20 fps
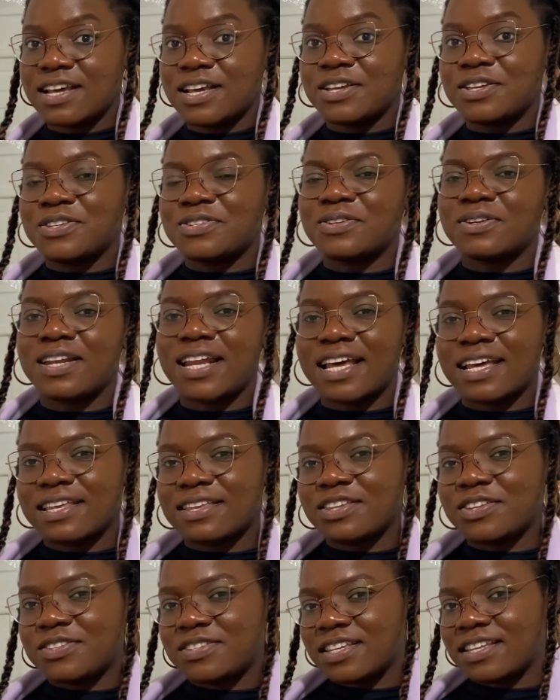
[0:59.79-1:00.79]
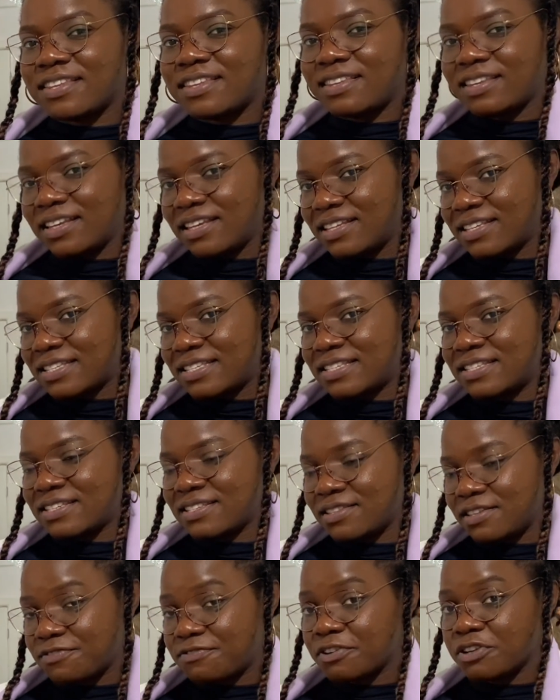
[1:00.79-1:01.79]
It's like you see things,
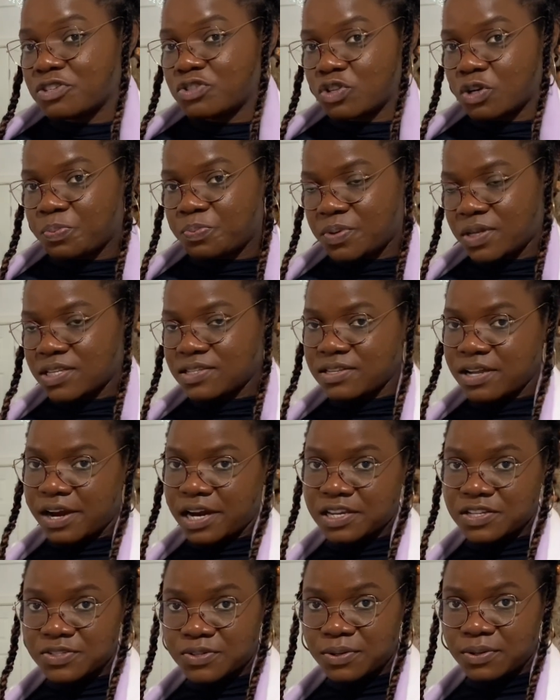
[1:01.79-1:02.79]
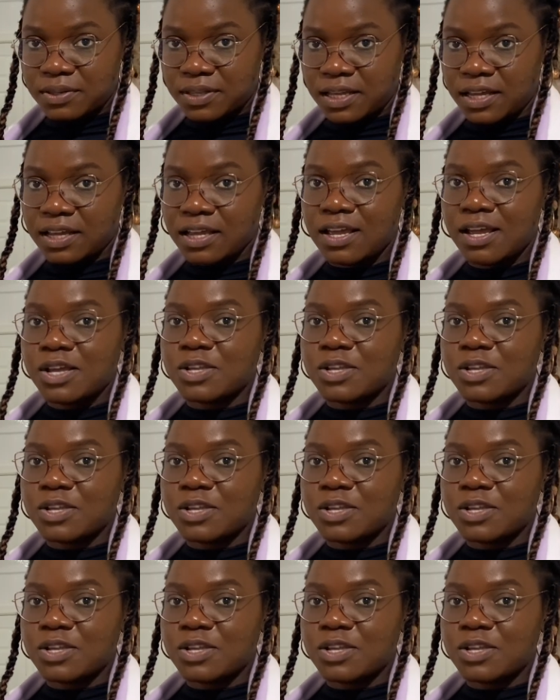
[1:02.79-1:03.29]
different topics that I saw there.